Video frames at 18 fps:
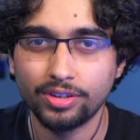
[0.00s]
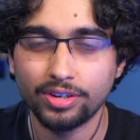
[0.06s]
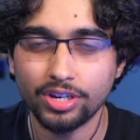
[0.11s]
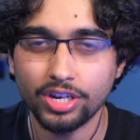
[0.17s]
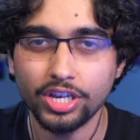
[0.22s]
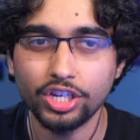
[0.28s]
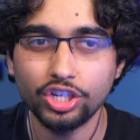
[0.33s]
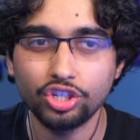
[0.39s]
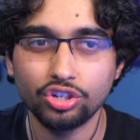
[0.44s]

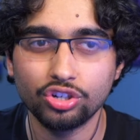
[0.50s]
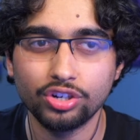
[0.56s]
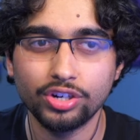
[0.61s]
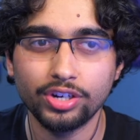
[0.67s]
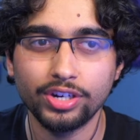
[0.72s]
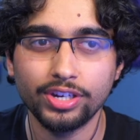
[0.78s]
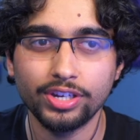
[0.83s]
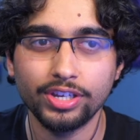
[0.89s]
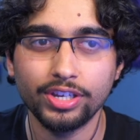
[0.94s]

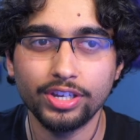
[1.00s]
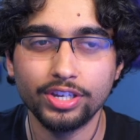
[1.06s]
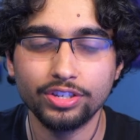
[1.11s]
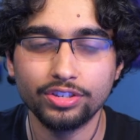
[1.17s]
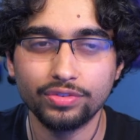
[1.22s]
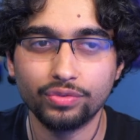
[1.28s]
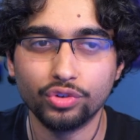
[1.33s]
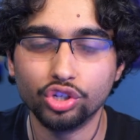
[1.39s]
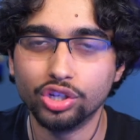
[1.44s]
Nature is
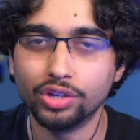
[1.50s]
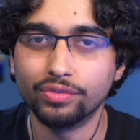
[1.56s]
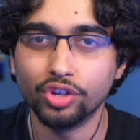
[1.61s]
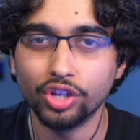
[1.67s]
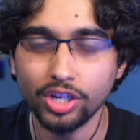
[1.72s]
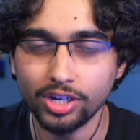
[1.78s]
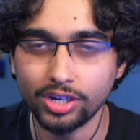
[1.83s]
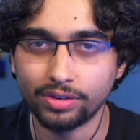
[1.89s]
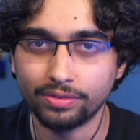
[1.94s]
full of
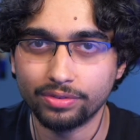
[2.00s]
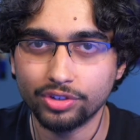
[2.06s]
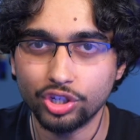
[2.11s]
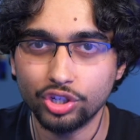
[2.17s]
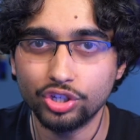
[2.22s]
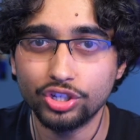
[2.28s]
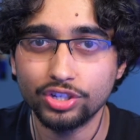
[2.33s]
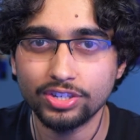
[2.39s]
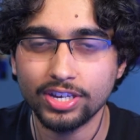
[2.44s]
love. You
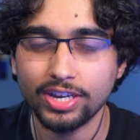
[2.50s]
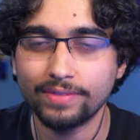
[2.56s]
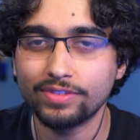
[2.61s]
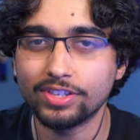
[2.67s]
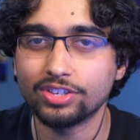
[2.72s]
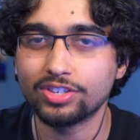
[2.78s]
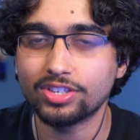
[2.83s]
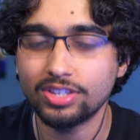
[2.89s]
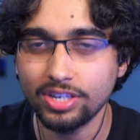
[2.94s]
just have to
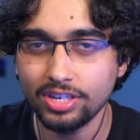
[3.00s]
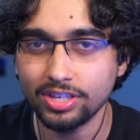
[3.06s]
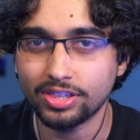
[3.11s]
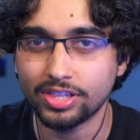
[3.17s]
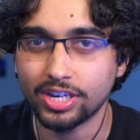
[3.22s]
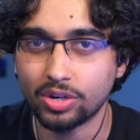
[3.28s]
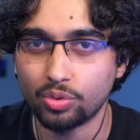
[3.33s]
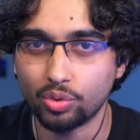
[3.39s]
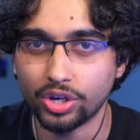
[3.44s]
see it
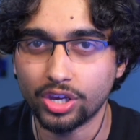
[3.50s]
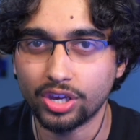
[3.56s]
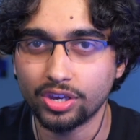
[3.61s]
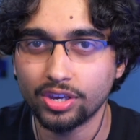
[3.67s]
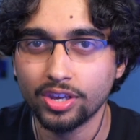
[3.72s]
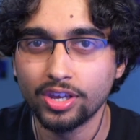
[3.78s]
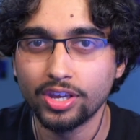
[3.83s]
that way.